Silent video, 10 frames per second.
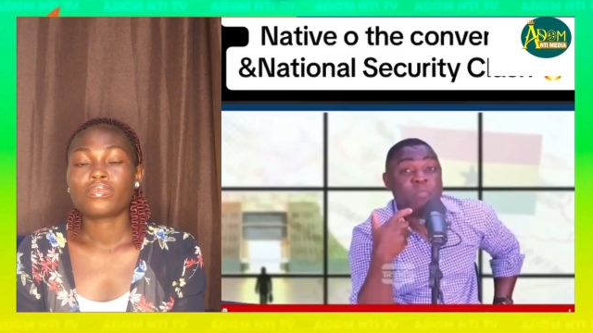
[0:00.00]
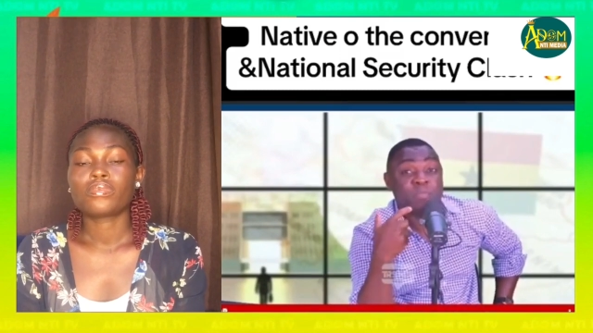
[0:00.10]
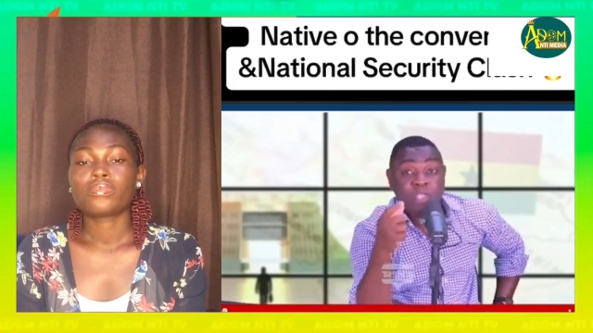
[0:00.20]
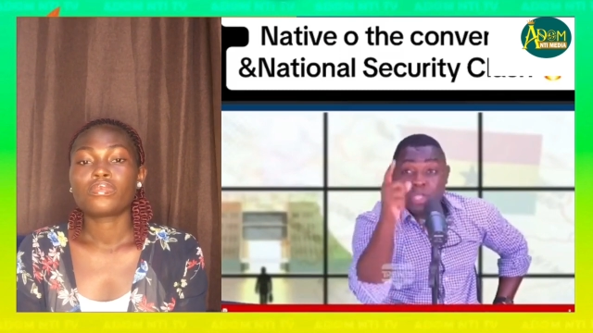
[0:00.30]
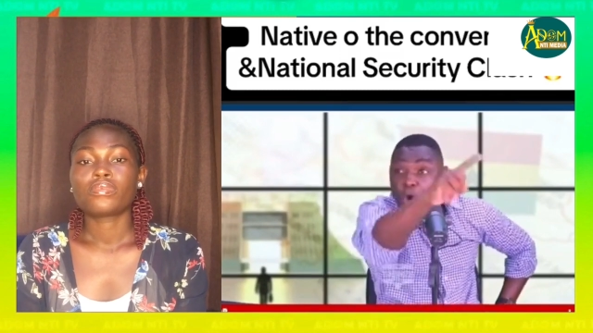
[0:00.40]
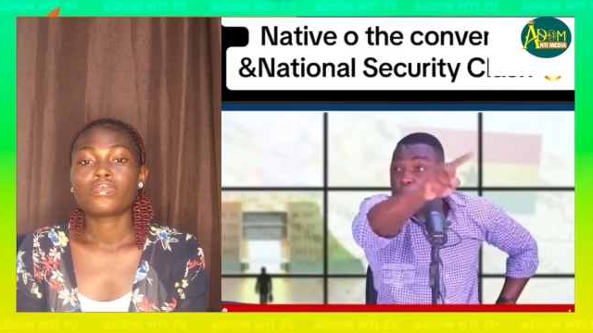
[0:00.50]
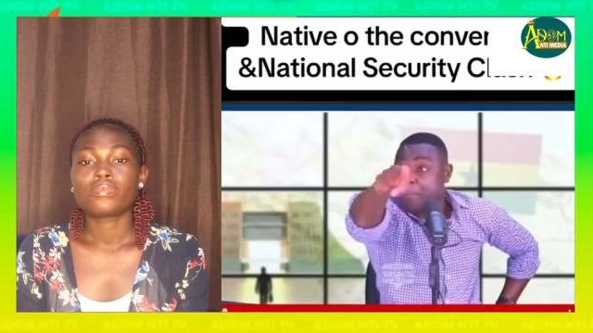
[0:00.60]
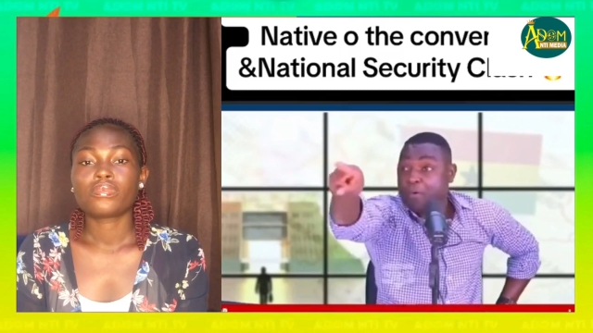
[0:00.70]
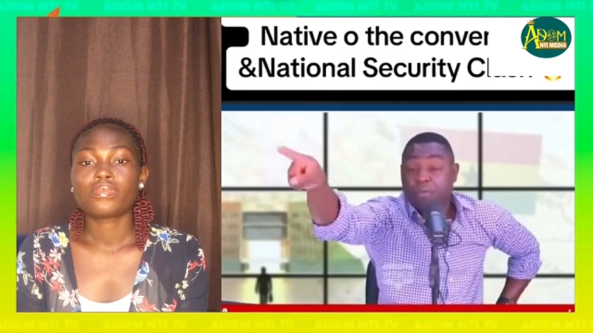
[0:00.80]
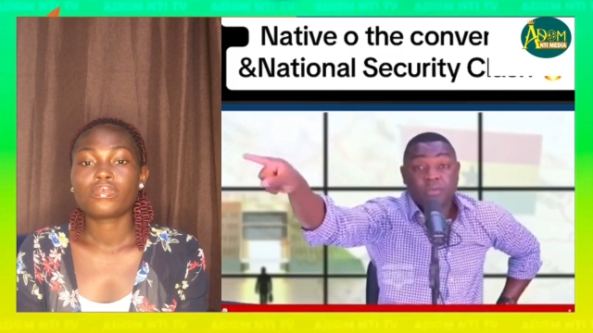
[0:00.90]
Speaker 1: You people
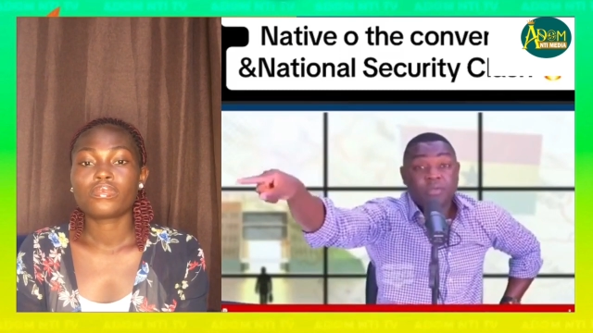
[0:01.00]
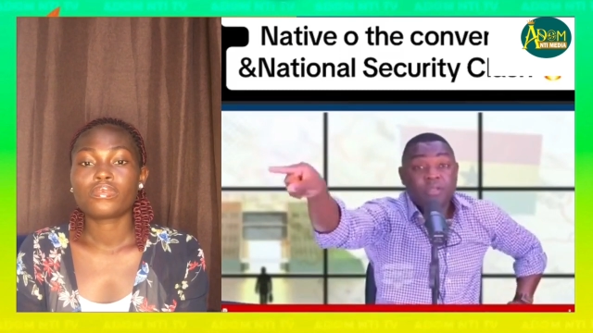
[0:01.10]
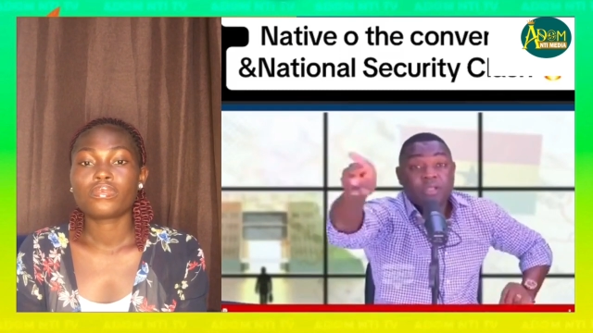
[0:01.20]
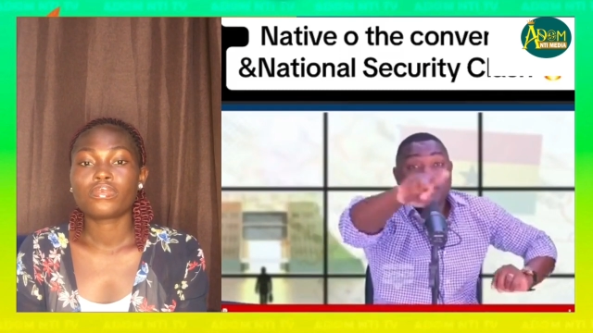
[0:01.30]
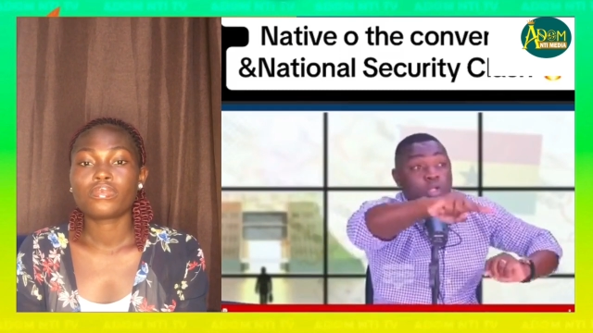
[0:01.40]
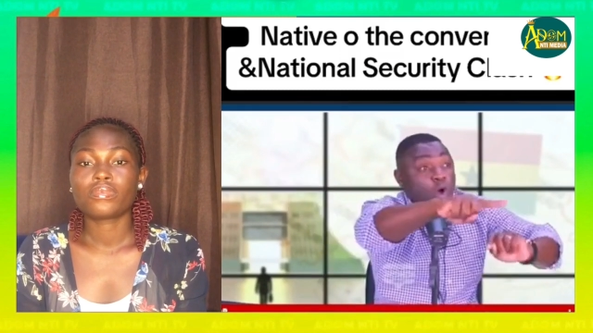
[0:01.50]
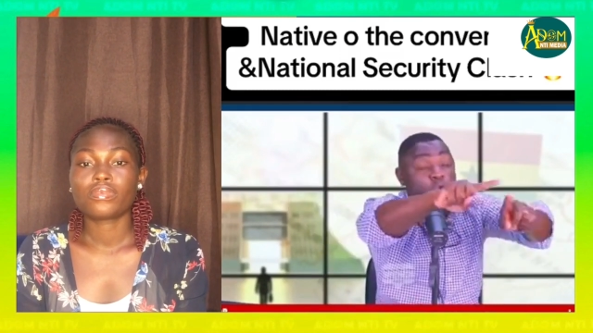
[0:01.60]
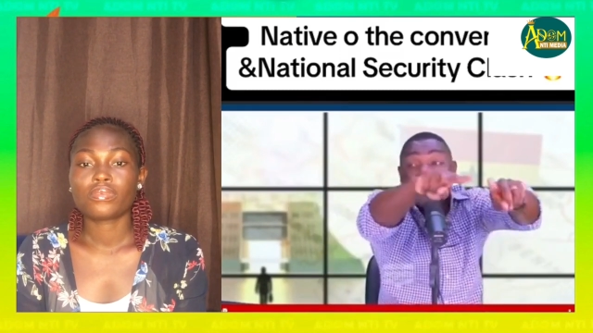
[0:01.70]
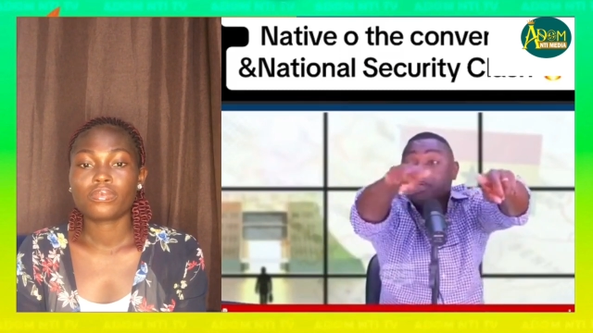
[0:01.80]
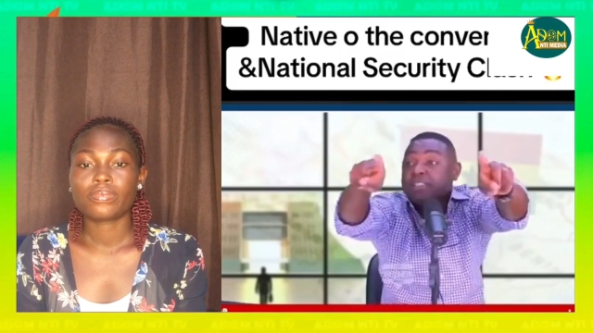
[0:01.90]
calling
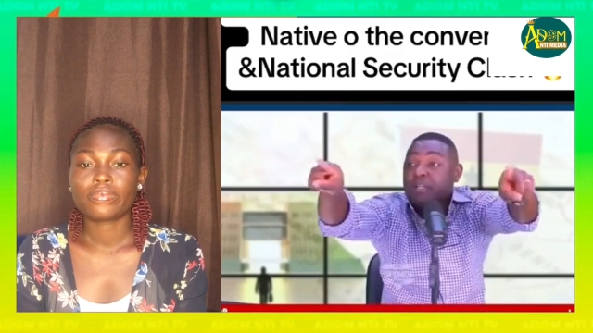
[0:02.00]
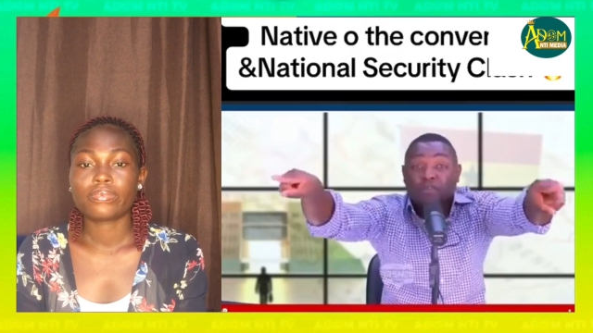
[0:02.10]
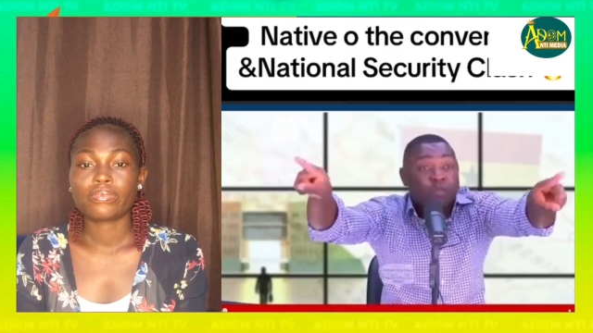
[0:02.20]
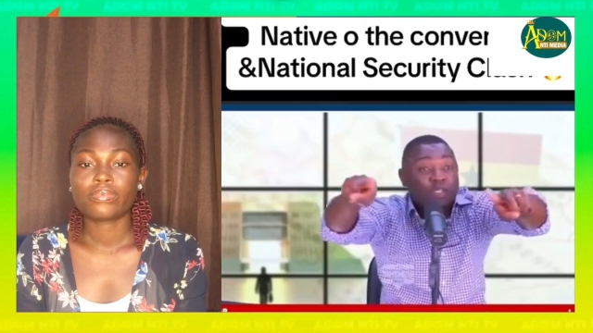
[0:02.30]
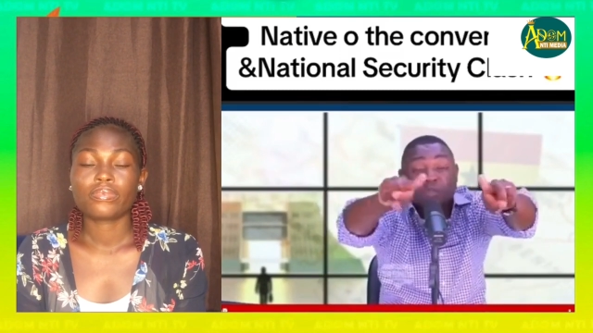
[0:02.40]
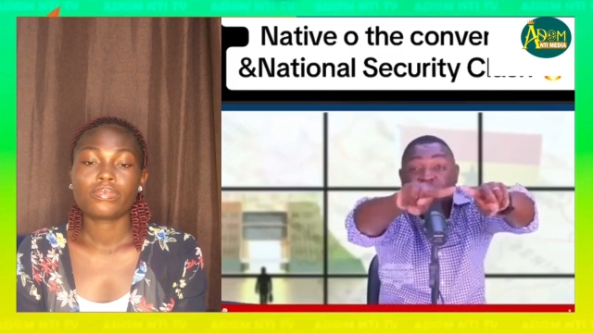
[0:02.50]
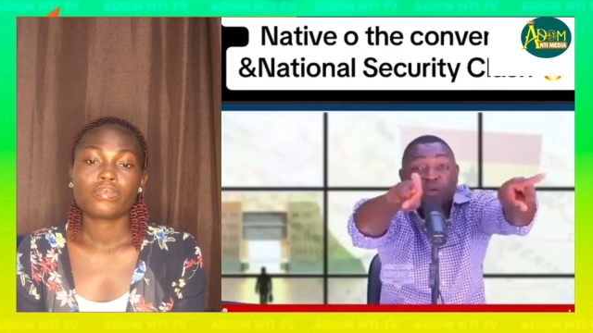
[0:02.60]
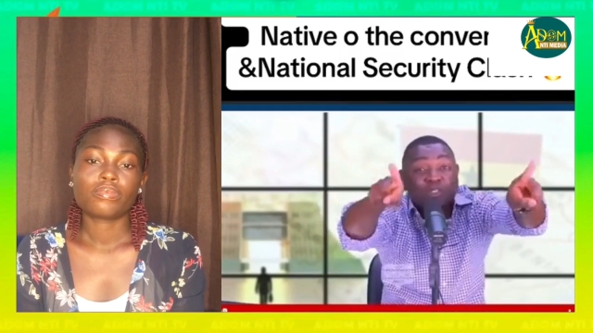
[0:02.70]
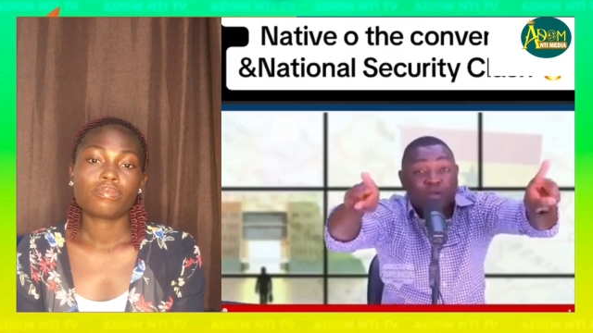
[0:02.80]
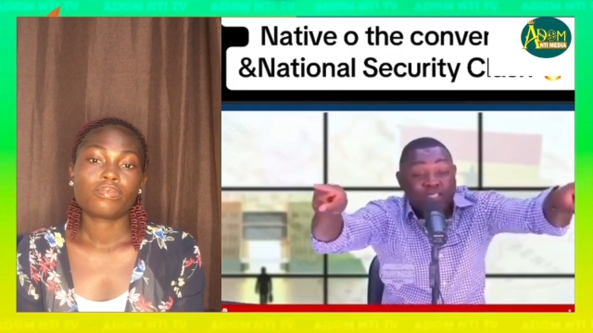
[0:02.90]
yourselves what, what, what,
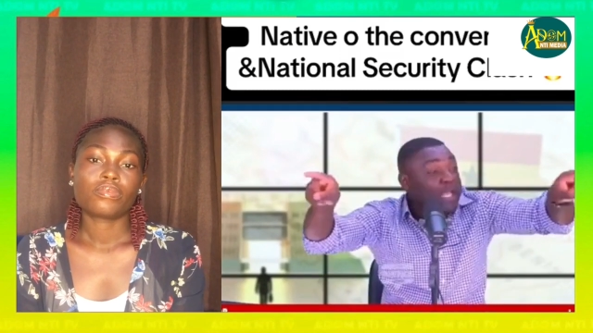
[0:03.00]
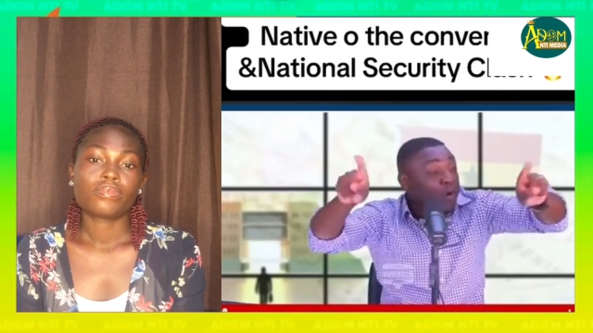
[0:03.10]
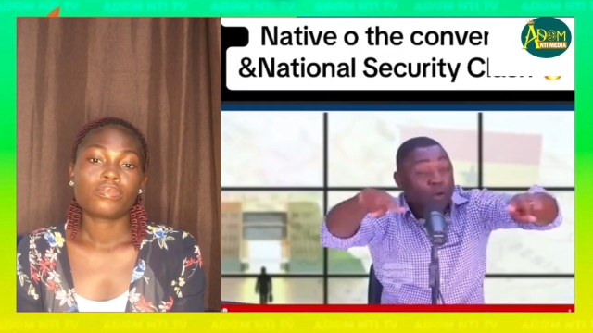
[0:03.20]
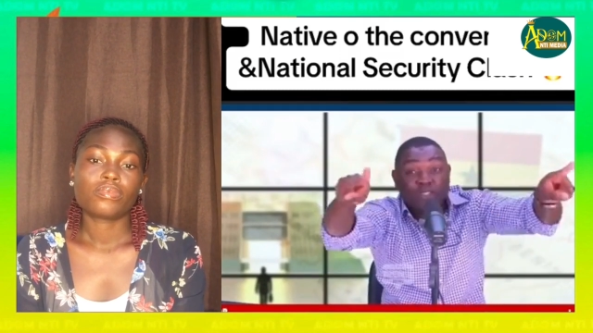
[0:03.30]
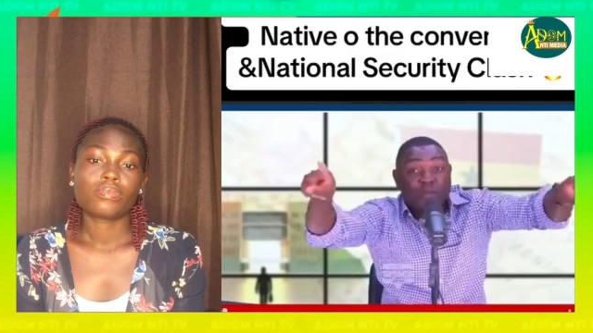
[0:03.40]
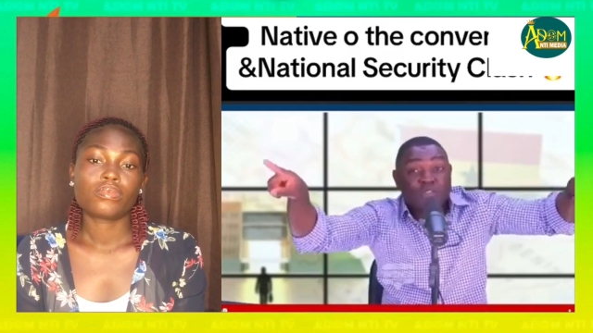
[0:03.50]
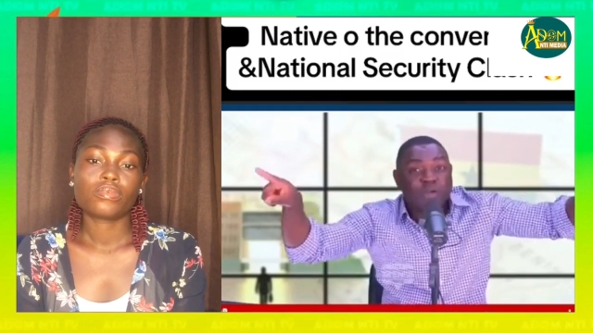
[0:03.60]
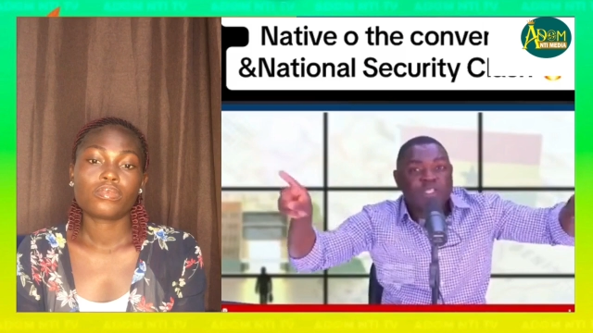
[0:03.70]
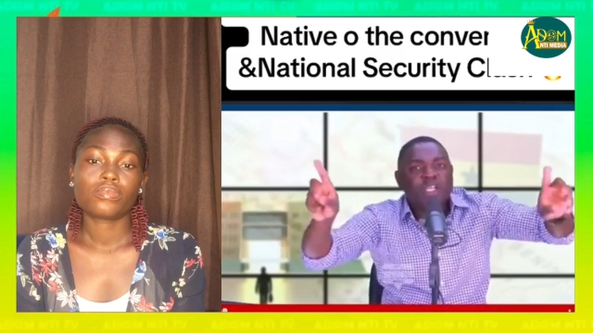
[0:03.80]
what, what, what, what. You